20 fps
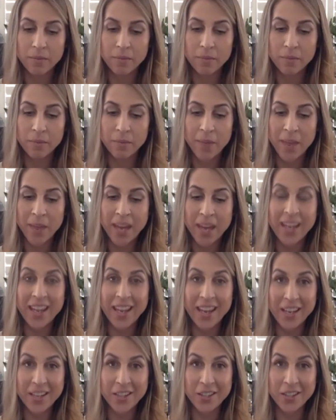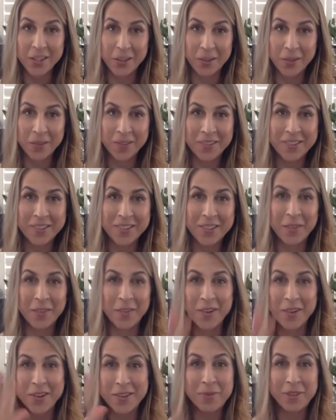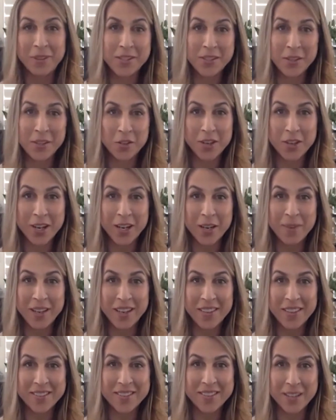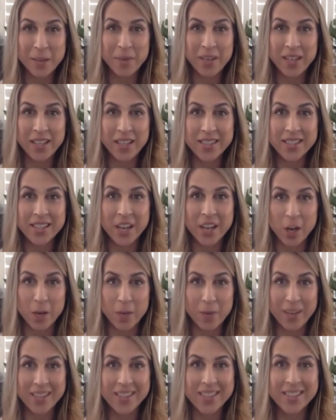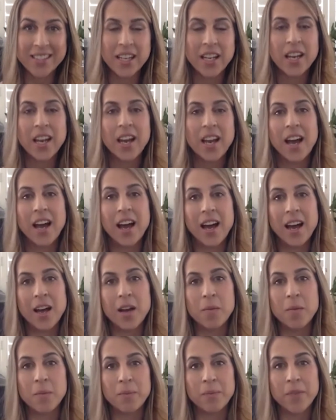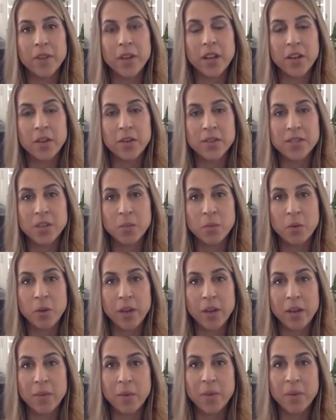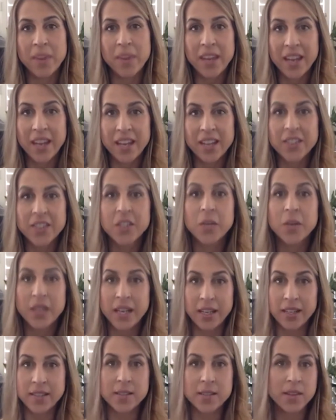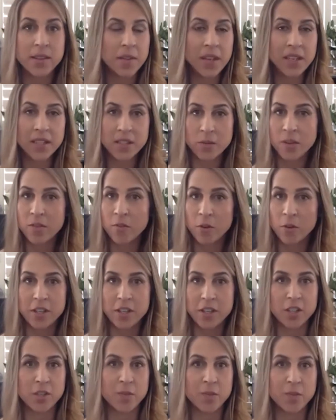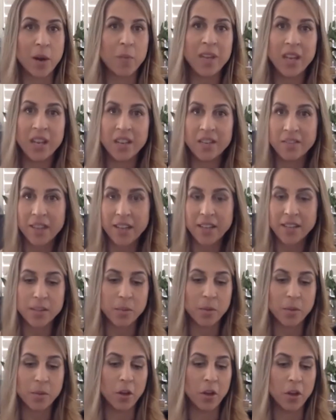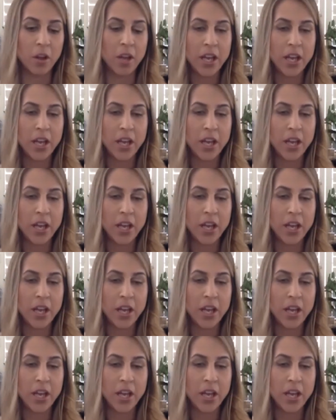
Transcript: they can do, so please don't try to be somebody's therapist who's an employee, but what they can do is the things that we've already talked about: being flexible,